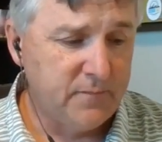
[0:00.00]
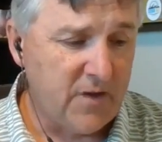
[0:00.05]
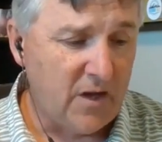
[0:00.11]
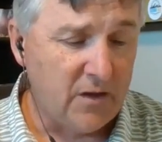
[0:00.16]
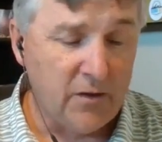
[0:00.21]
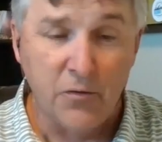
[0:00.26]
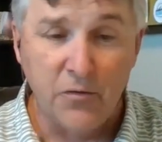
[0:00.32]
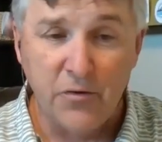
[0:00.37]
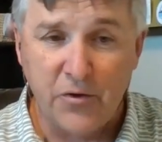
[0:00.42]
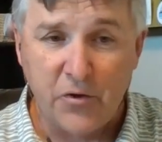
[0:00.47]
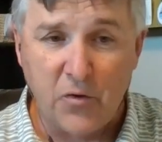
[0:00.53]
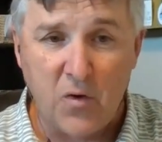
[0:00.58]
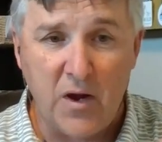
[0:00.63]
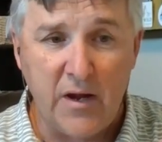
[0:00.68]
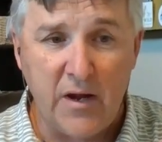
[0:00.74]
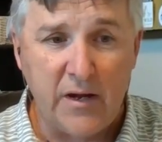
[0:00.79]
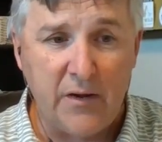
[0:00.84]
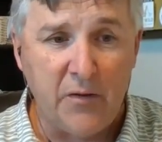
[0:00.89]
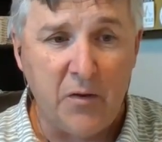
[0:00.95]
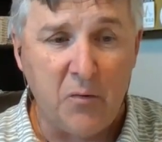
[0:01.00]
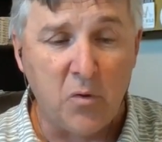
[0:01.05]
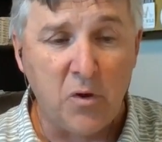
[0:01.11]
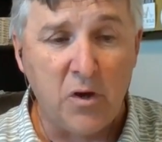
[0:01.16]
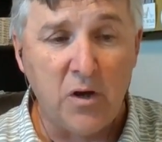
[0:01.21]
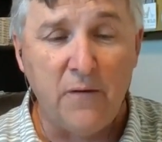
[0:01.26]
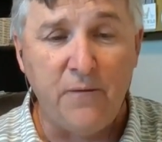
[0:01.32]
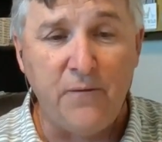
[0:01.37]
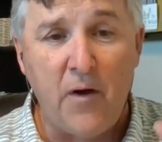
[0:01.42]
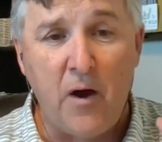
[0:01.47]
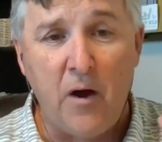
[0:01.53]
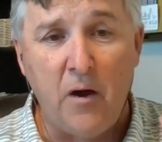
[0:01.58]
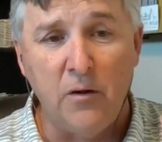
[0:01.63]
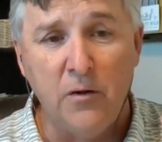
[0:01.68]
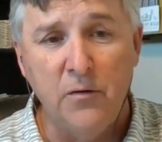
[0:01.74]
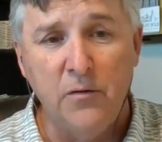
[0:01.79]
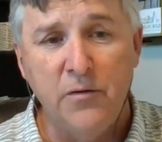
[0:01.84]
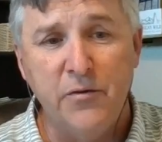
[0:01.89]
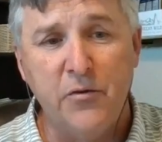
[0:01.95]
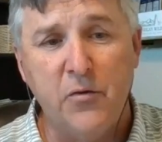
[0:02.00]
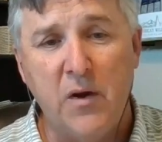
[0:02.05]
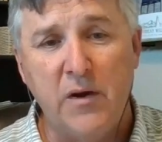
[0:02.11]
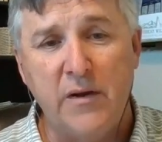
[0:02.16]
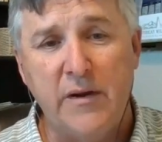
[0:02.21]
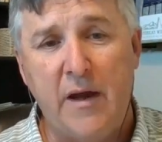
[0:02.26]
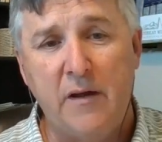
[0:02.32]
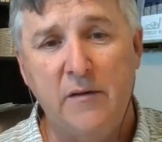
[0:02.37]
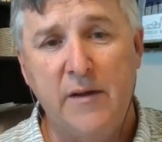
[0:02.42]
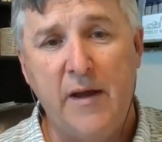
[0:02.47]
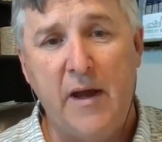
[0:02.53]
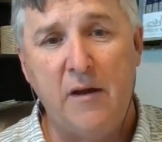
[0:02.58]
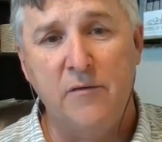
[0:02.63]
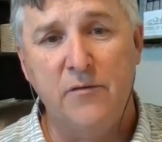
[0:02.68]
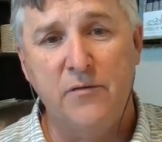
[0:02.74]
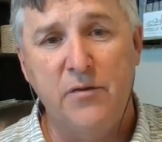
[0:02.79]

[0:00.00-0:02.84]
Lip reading: Lewis Creek, and then we're going to follow Lewis Creek now down